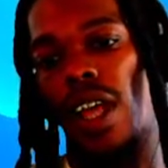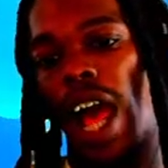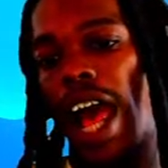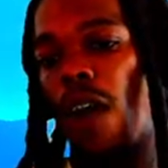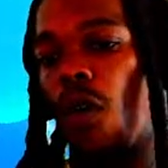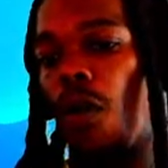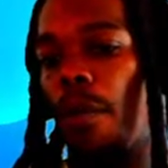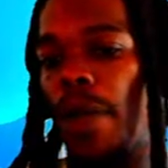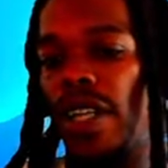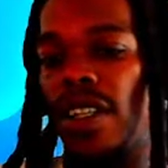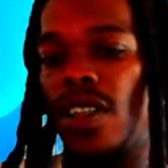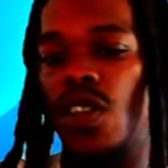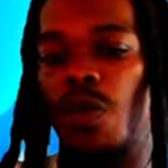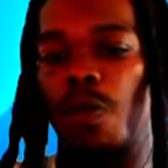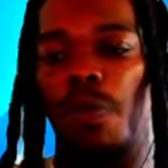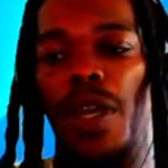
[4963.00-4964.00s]
I will make
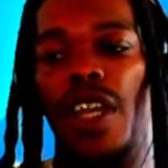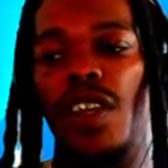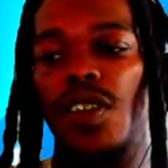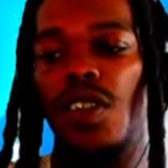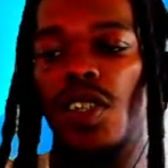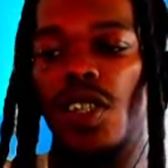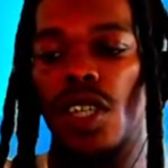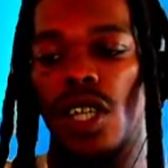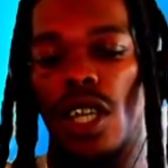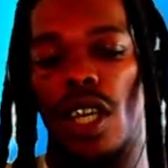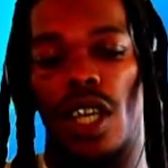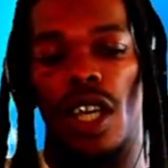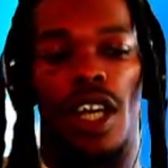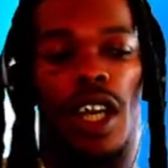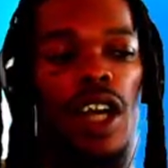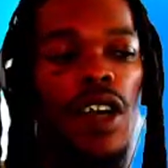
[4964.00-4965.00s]
these base,
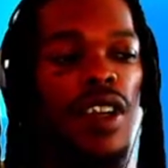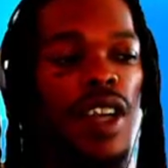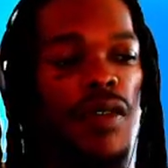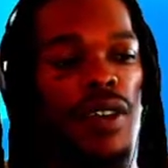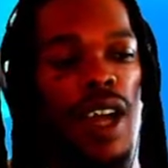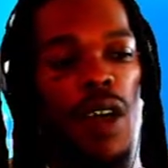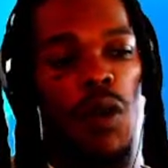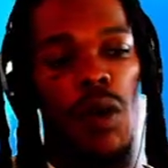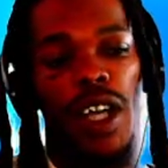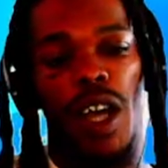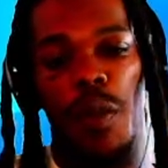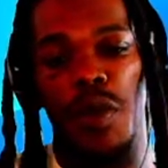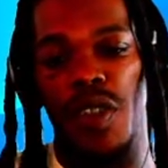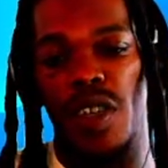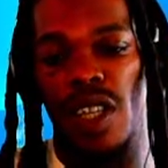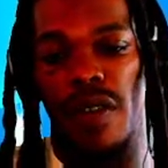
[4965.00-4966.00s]
because then after that, when it
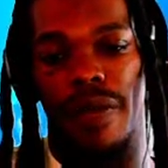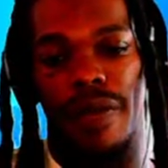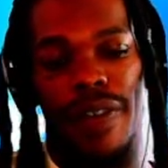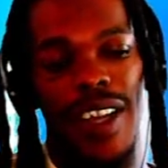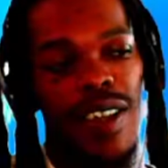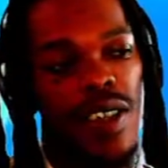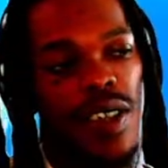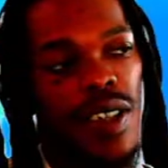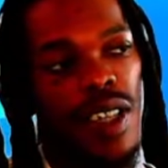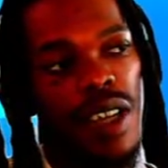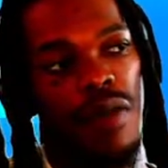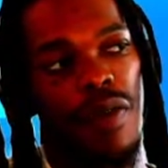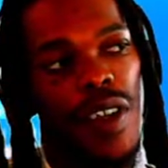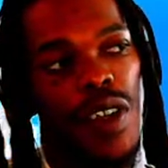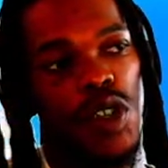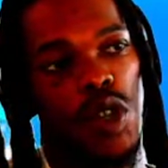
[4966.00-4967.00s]
comes to the
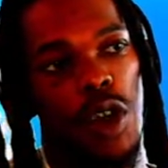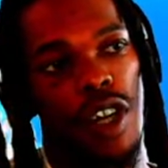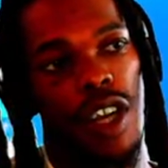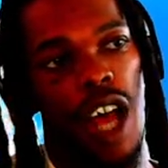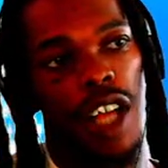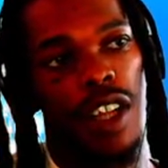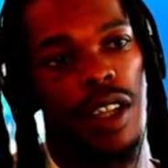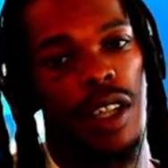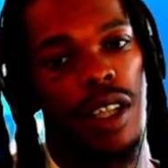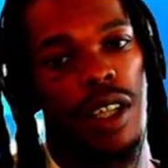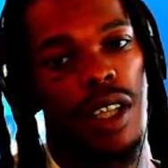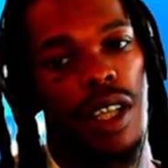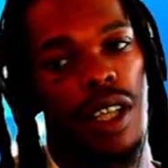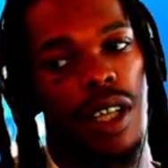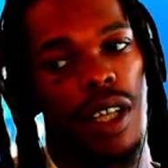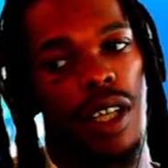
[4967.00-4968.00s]
events are not,
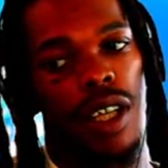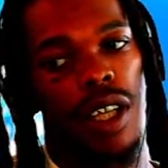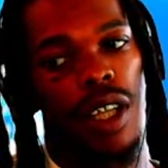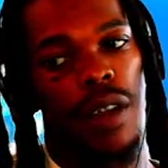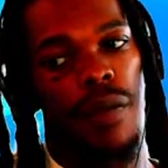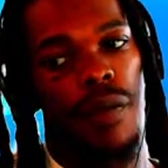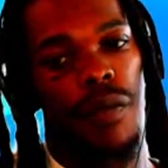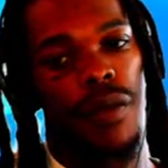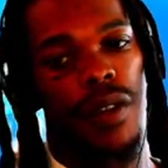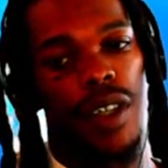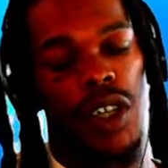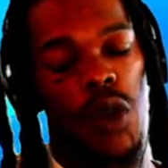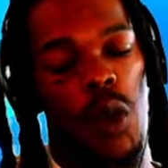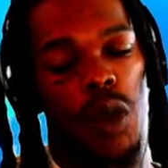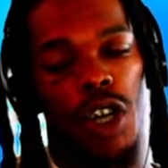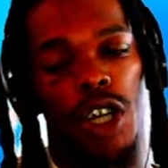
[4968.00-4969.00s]
they
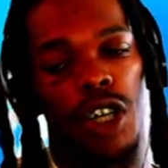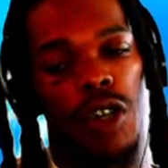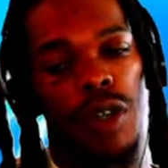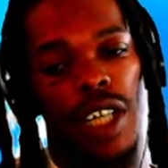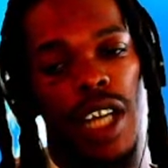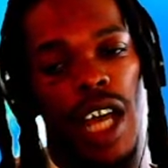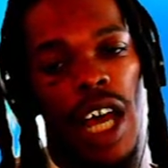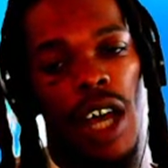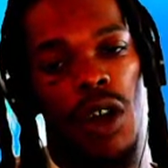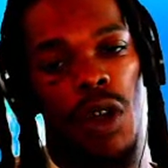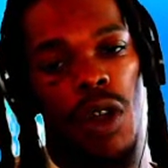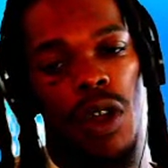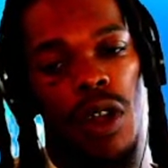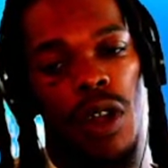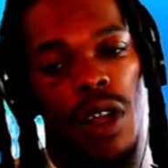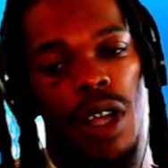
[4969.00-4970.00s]
don't correlate at all.
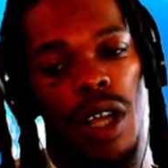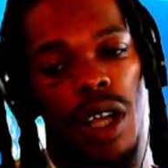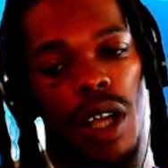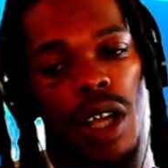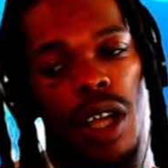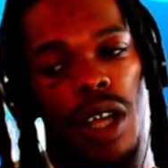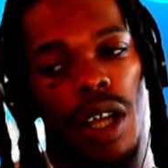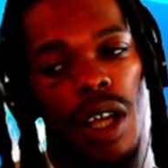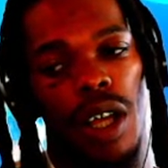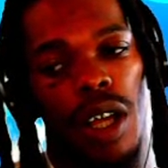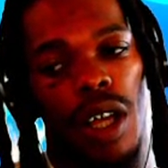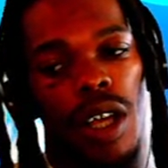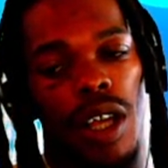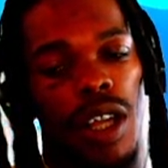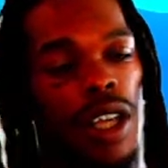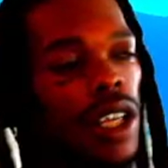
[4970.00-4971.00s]

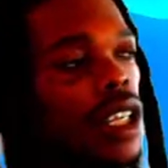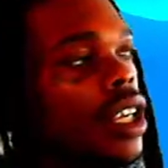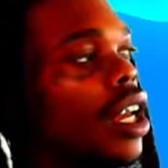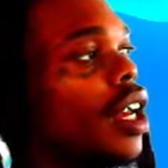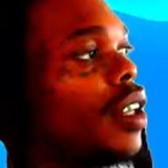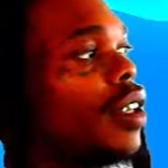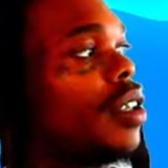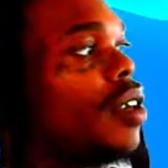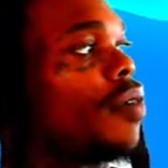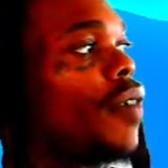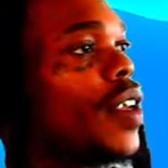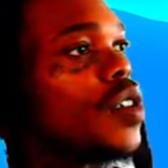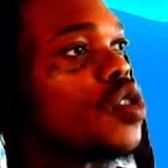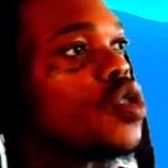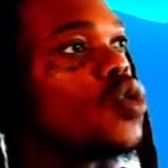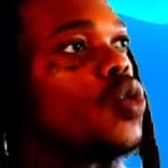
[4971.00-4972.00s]
Yeah, the
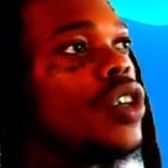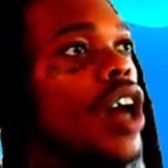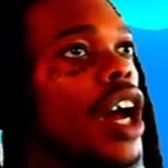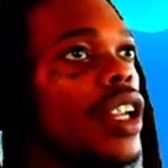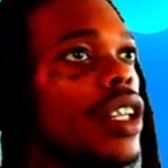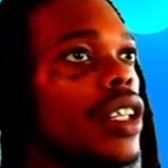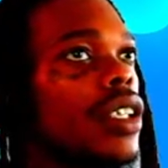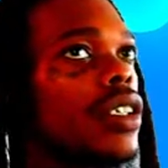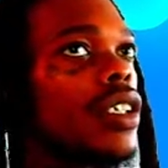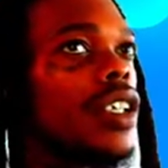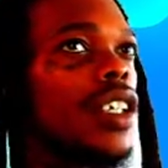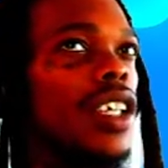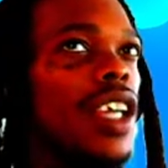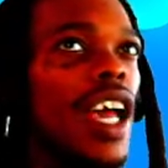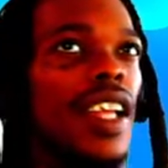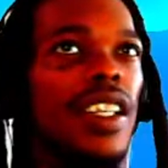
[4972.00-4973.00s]
events do not,
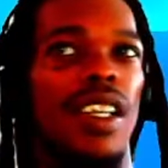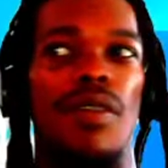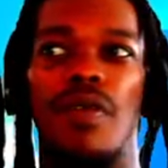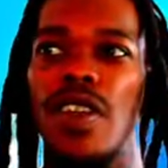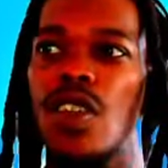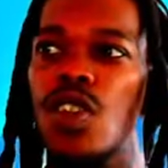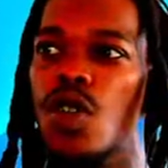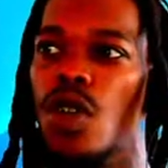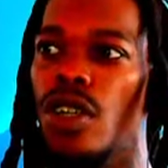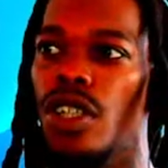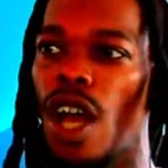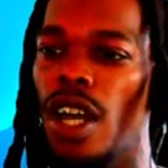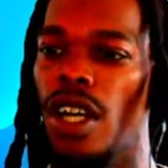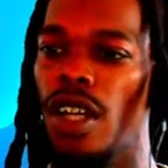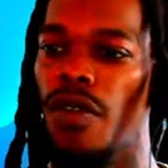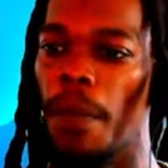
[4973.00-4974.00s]
the events are
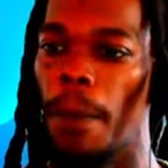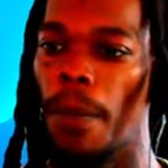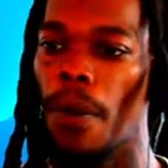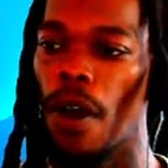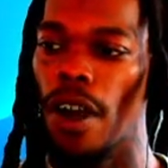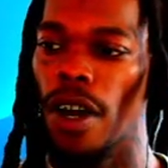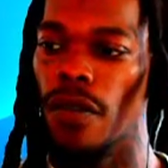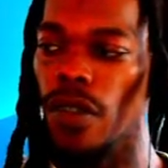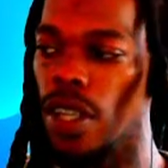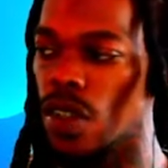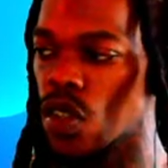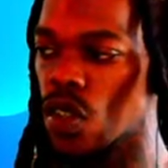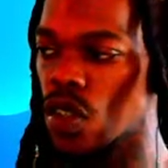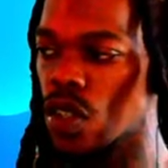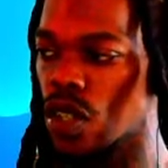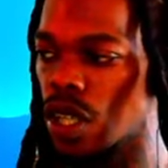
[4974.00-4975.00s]
not even part of this.